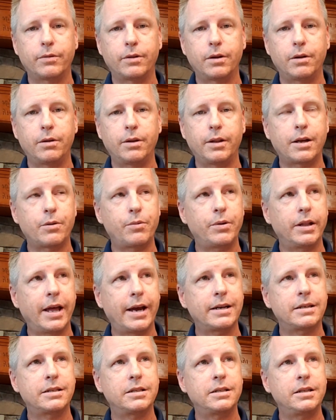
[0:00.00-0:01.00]
We
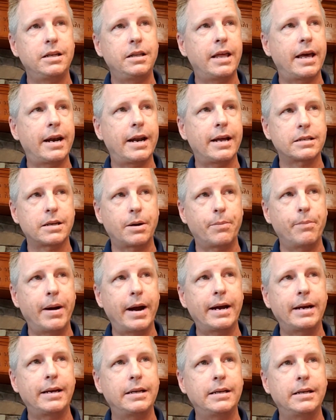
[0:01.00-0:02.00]
like to see that as a
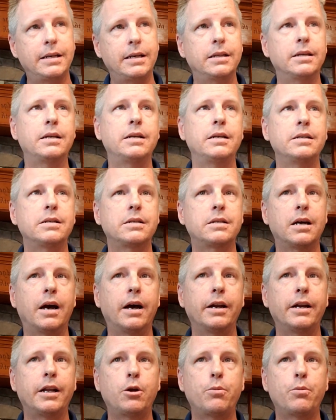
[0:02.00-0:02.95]
mighty deed that he's done.